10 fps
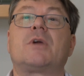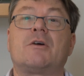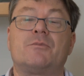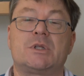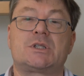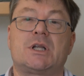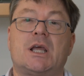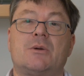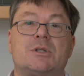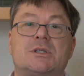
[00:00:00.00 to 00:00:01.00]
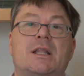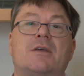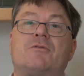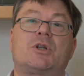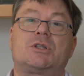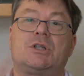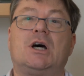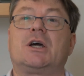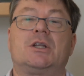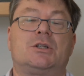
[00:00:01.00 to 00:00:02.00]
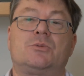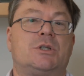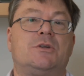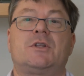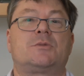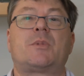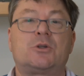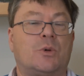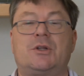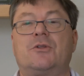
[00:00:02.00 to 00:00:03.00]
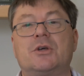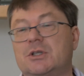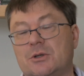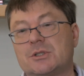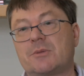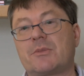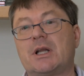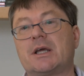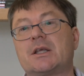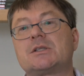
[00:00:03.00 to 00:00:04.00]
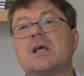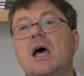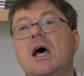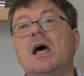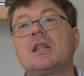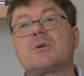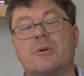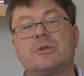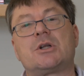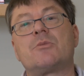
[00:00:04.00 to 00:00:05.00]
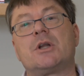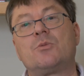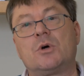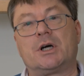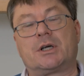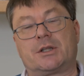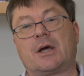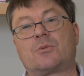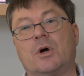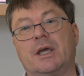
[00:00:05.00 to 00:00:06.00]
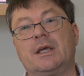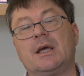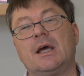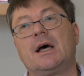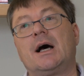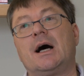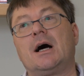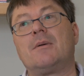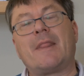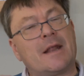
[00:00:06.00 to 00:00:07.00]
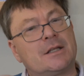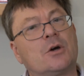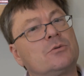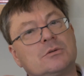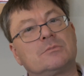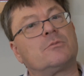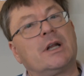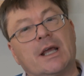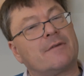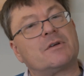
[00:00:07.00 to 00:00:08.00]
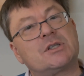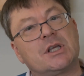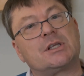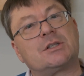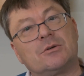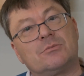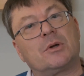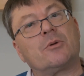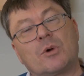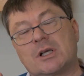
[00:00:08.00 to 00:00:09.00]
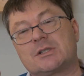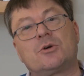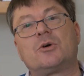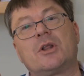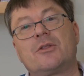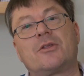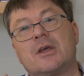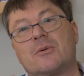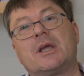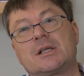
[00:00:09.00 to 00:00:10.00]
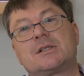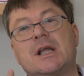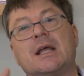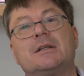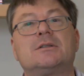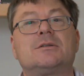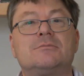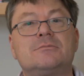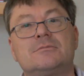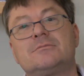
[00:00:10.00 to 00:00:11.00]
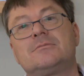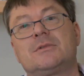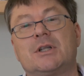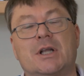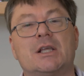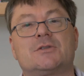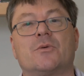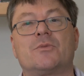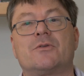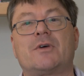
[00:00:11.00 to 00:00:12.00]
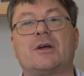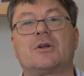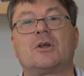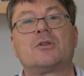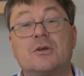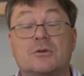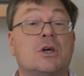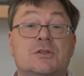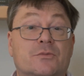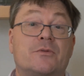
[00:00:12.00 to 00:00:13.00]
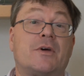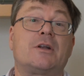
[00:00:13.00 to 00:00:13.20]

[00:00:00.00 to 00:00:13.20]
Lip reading: governments today will say they've got a target to achieve this by 2030 or something like this. The Romans don't really work that way, and they don't really have a system. You know, whilst you could in theory extend the days from the years from the